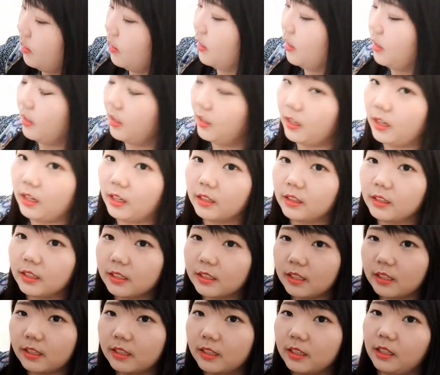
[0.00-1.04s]
Okay, and
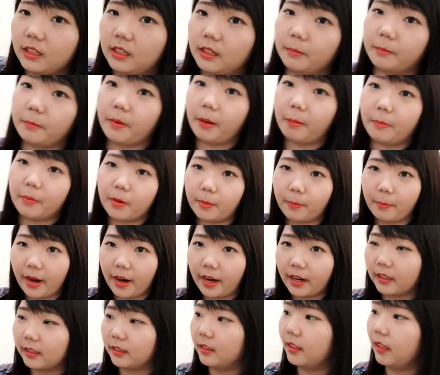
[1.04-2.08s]
this is the paper
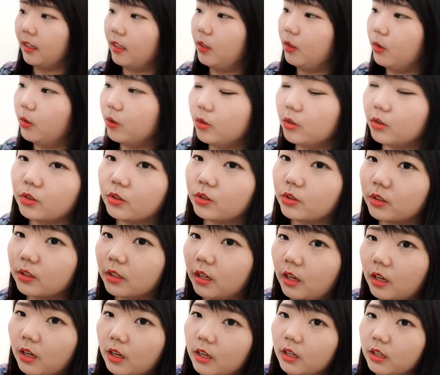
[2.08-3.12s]
bag they use
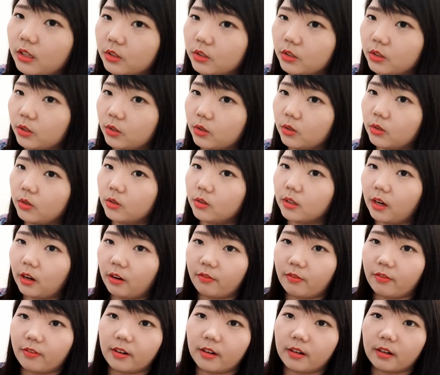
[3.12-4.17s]
to
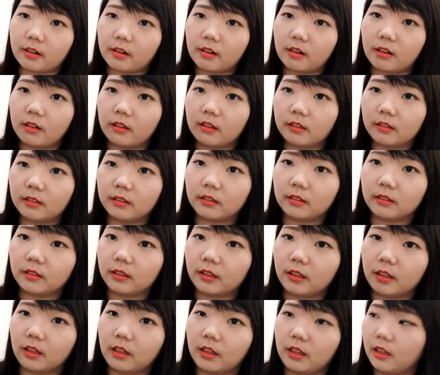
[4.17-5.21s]
cover
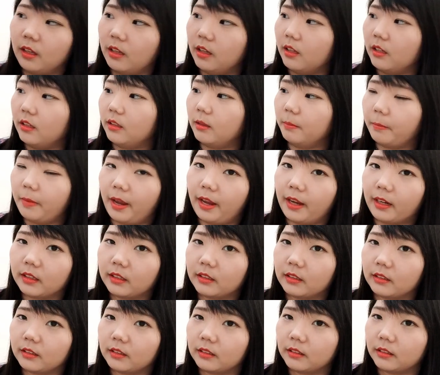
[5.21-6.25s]
the
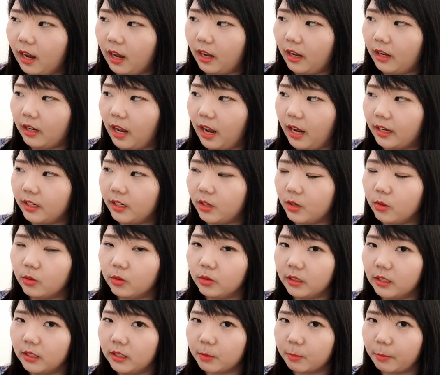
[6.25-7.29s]
bag. And I
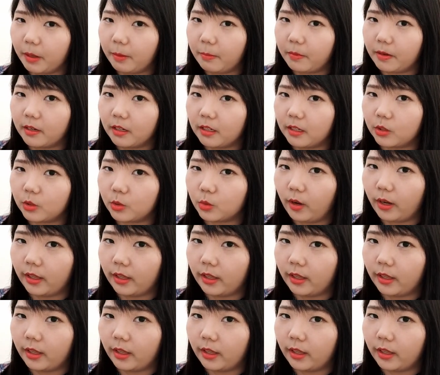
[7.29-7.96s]
know this paper is